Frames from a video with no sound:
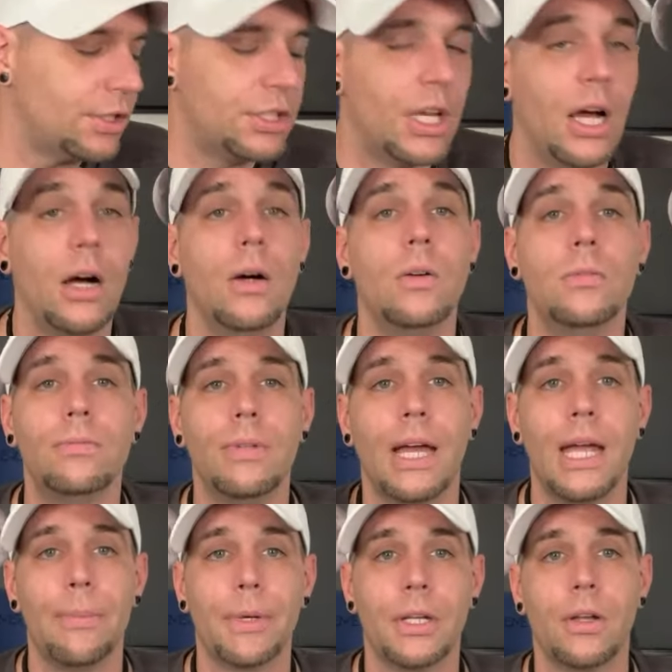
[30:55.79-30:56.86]
so
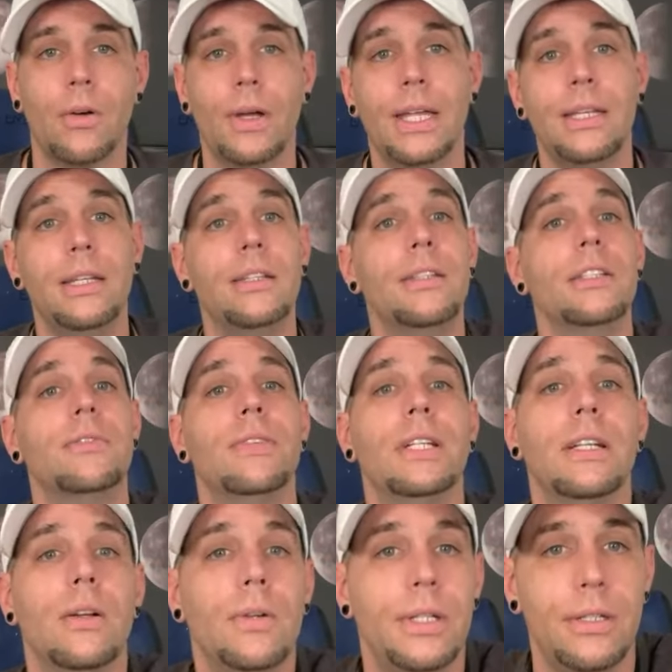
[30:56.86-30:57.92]
I am going to go ahead and end this
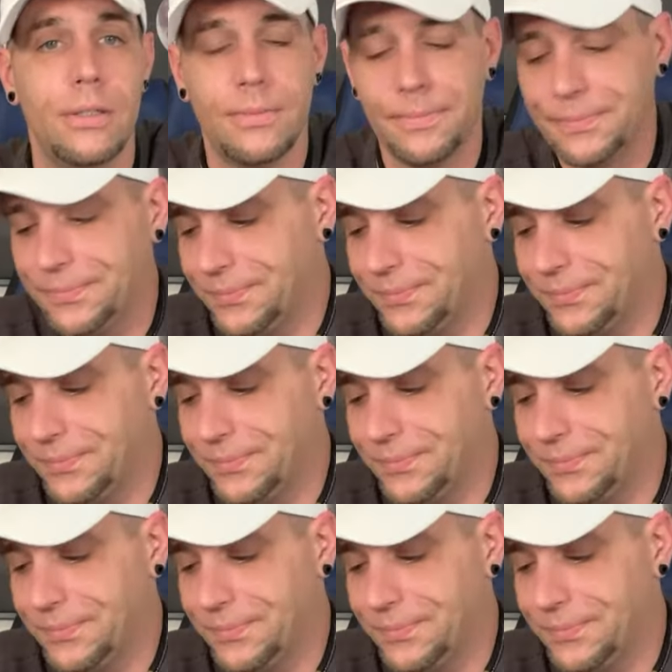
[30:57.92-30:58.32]
video here.